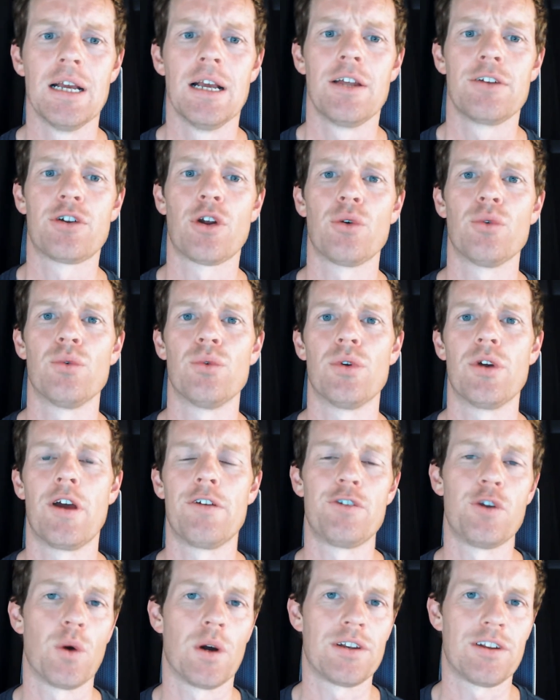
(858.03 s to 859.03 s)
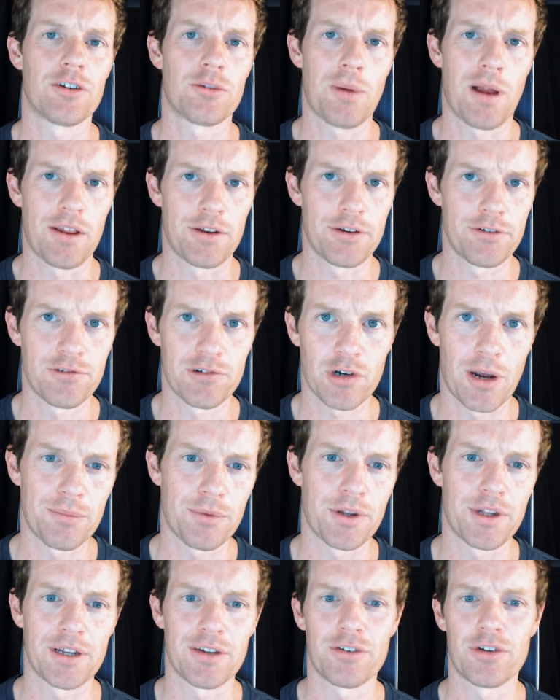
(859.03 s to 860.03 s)
So a few ideas about different types
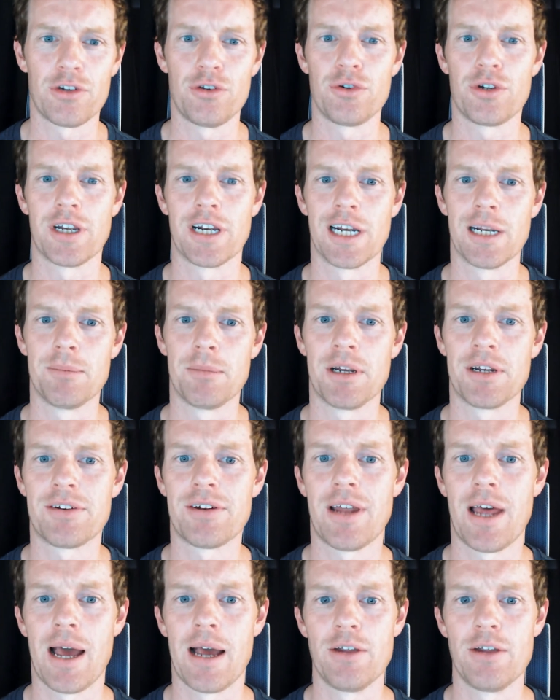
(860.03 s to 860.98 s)
of things that you can limit.